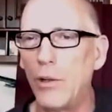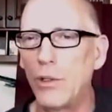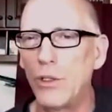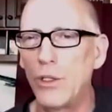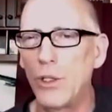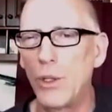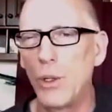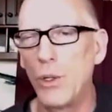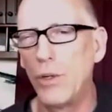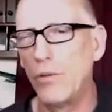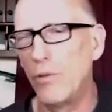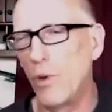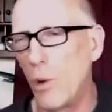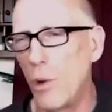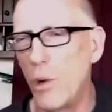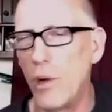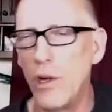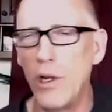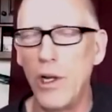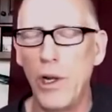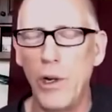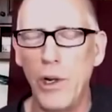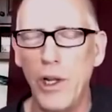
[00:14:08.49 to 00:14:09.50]
sort of
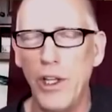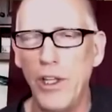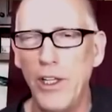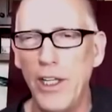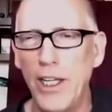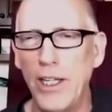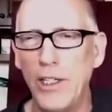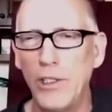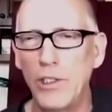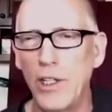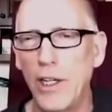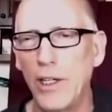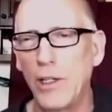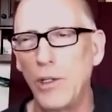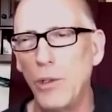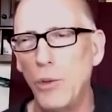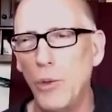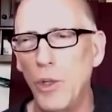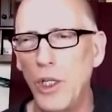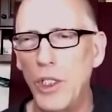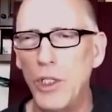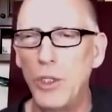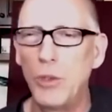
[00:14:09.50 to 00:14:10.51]
ordinary things like
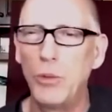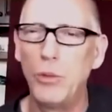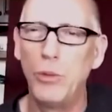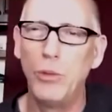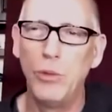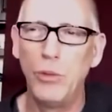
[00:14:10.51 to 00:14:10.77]
which